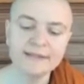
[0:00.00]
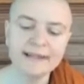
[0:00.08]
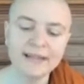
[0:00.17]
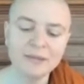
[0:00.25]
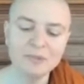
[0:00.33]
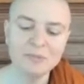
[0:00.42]

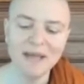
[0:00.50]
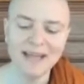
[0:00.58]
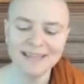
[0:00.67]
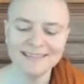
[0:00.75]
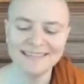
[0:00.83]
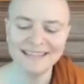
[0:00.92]
tamed
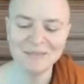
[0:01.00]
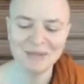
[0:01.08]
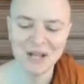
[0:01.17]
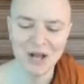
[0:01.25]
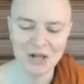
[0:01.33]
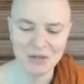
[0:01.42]
man
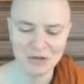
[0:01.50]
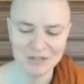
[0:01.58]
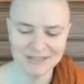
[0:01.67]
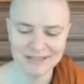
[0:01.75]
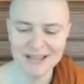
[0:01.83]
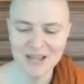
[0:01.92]
taming others,